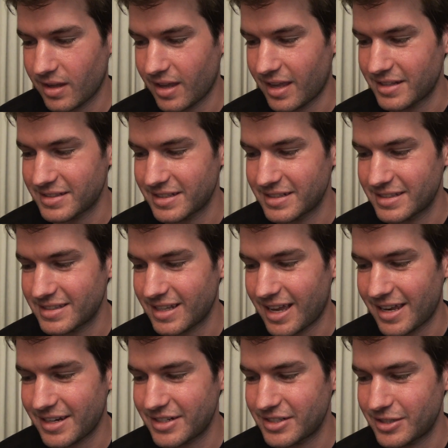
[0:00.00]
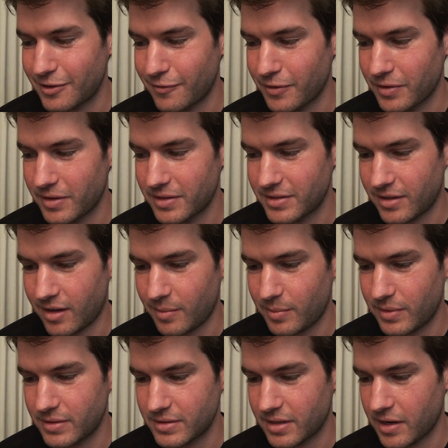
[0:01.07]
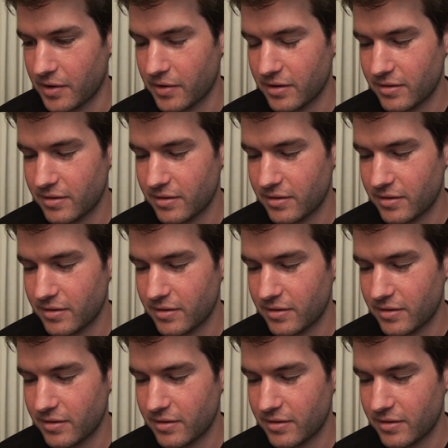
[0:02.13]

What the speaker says: as he sat shivered atop his garret.